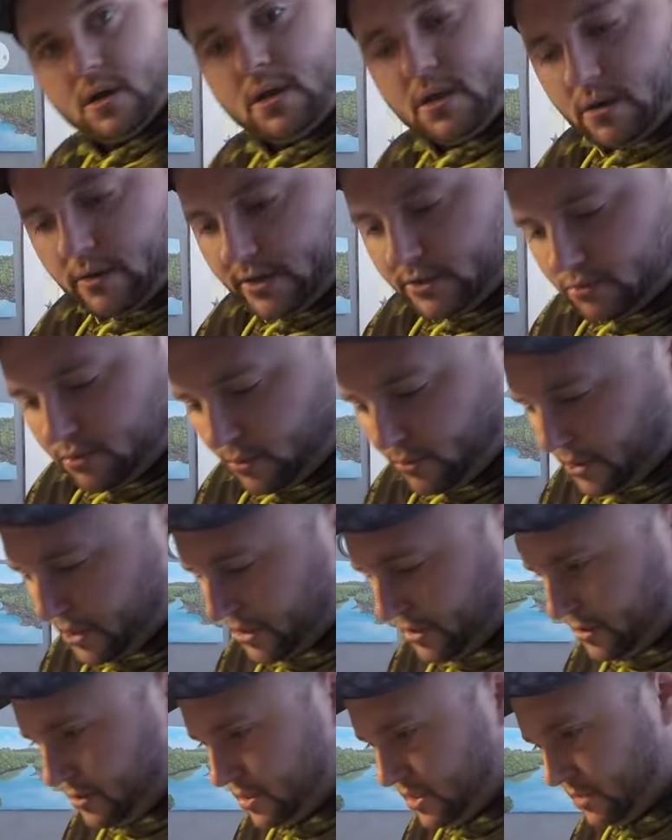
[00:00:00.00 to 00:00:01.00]
All right, so what we're
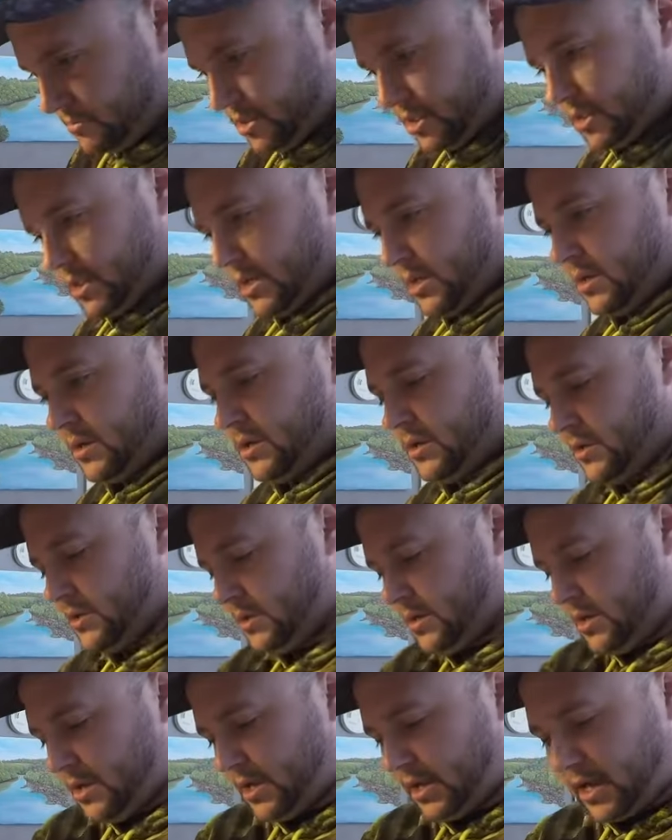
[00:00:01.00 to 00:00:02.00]
gonna do is I'm just gonna
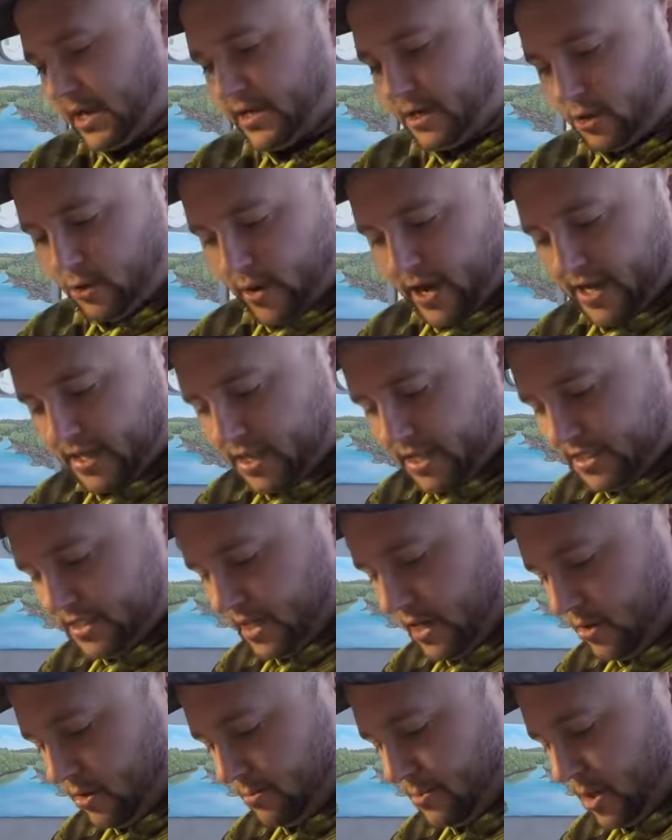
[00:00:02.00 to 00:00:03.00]
kind of crank these
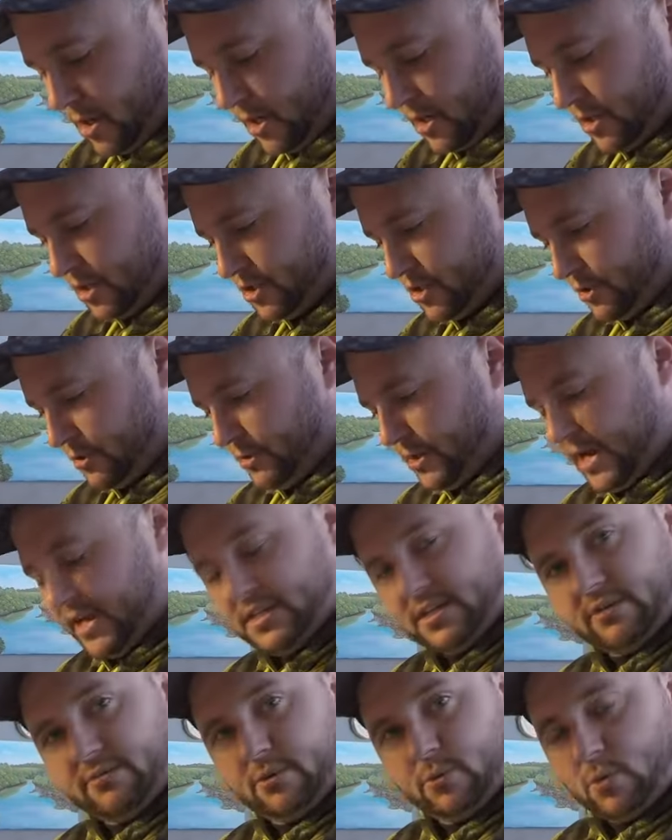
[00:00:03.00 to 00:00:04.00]
out. I'm not gonna show you
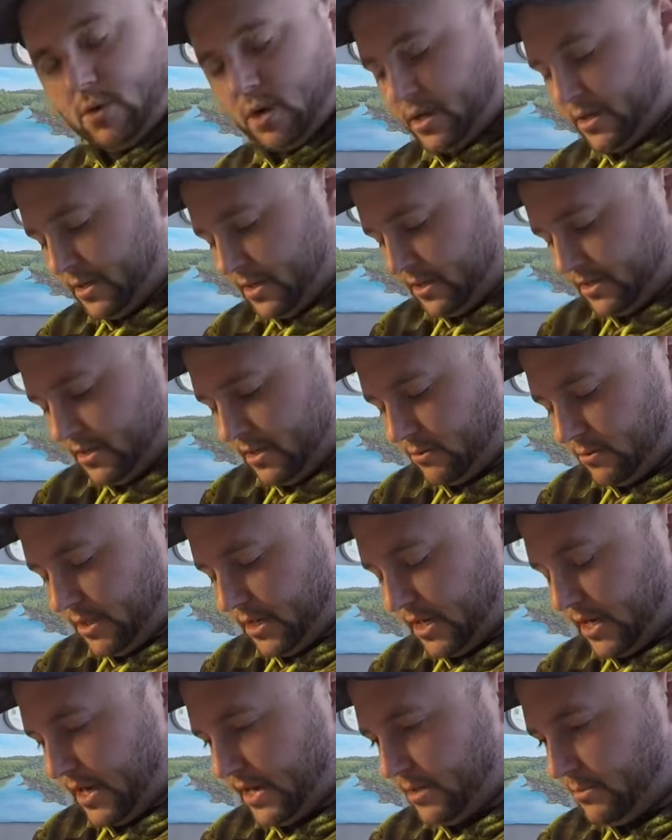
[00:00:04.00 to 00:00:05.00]
guys every one because that will
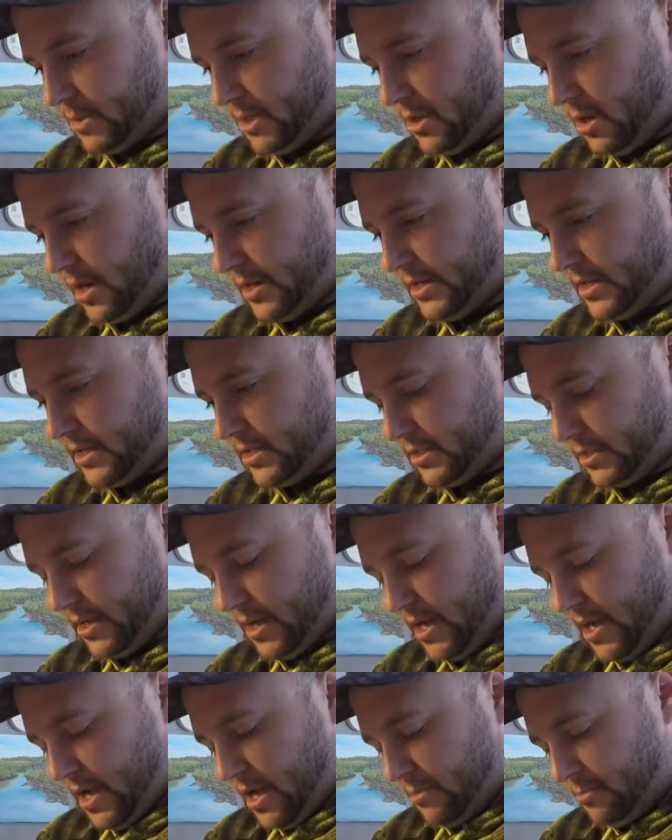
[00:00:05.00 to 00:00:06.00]
get kind of monotonous,
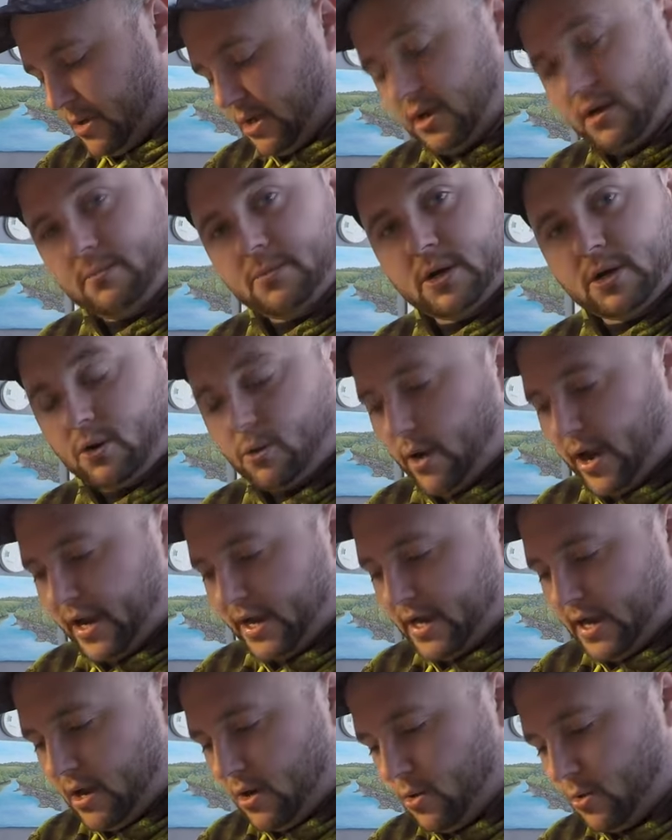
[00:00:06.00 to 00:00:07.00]
but I'm gonna
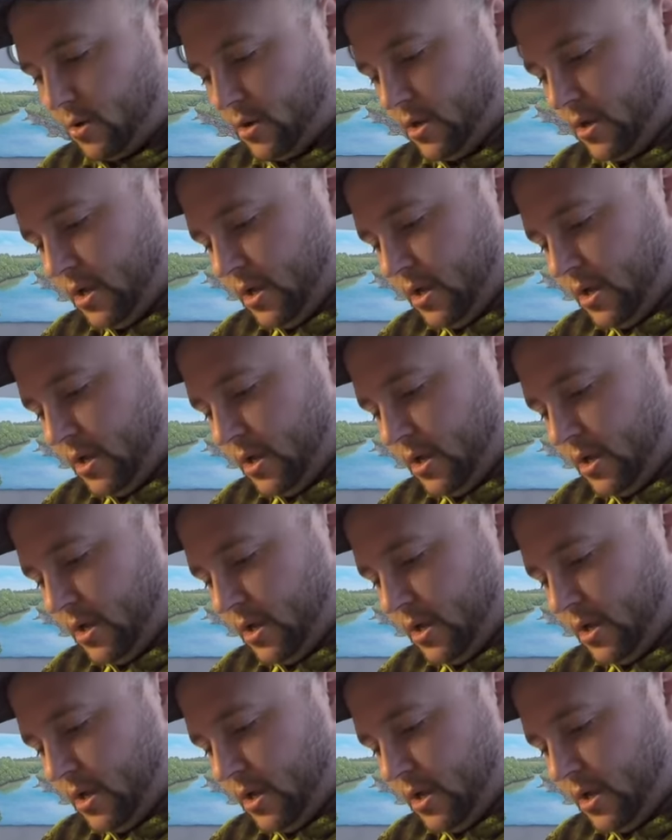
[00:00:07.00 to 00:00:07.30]
crank out,